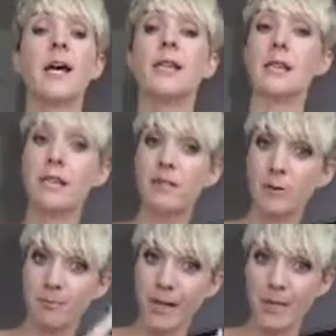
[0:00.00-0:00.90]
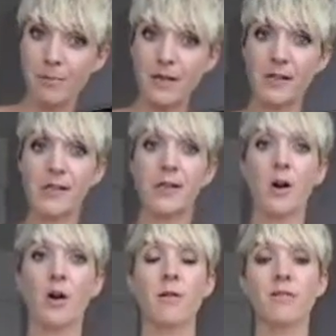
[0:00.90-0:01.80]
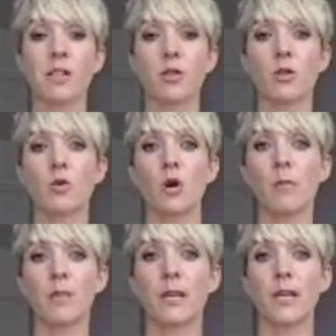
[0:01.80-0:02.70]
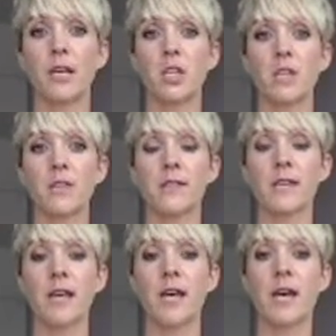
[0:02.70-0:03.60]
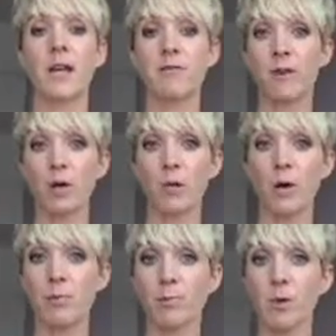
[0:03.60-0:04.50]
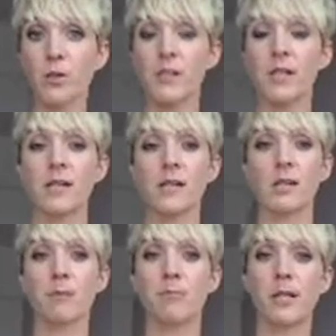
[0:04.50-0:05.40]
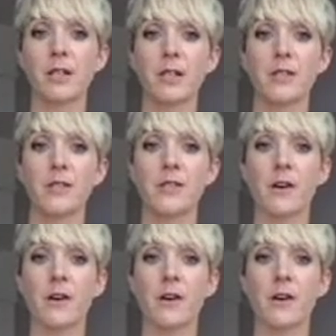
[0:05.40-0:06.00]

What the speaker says: deliver babies if there are no complications, and follow up postnatal periods.